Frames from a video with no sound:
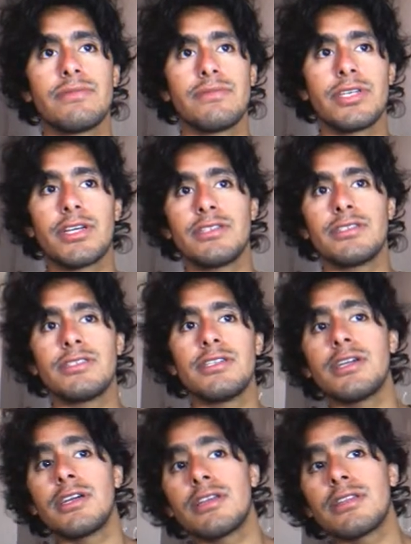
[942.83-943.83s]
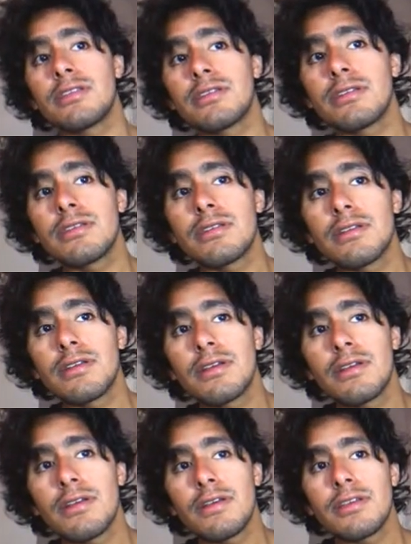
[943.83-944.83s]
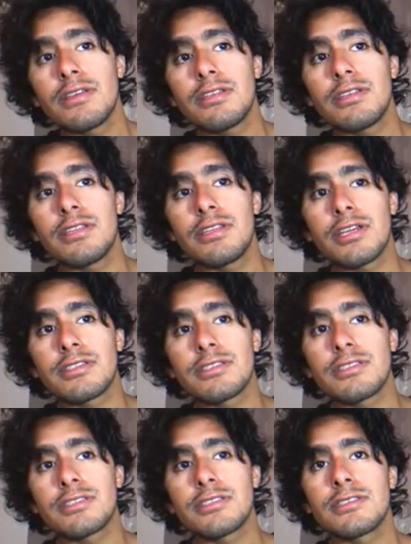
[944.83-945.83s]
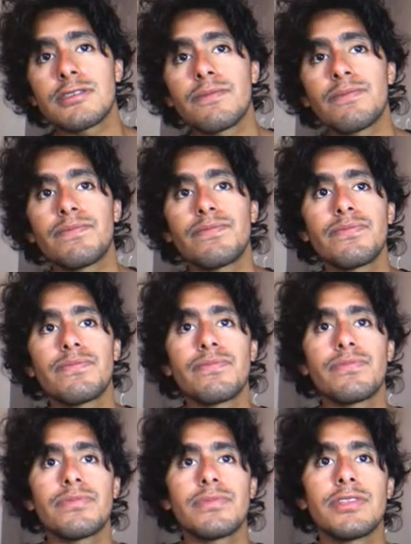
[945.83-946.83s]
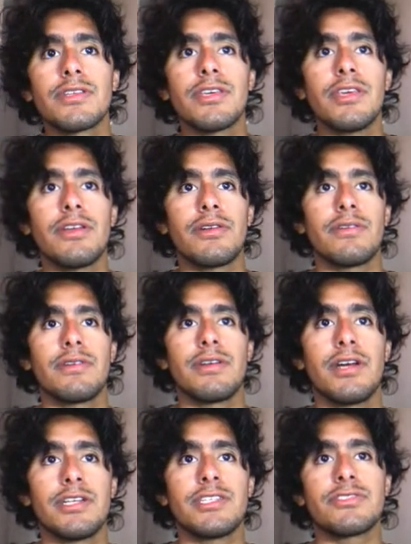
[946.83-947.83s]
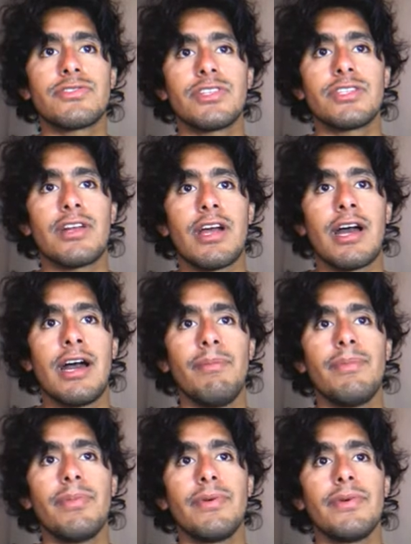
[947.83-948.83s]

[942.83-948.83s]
We can see it in index. Here, I just render app,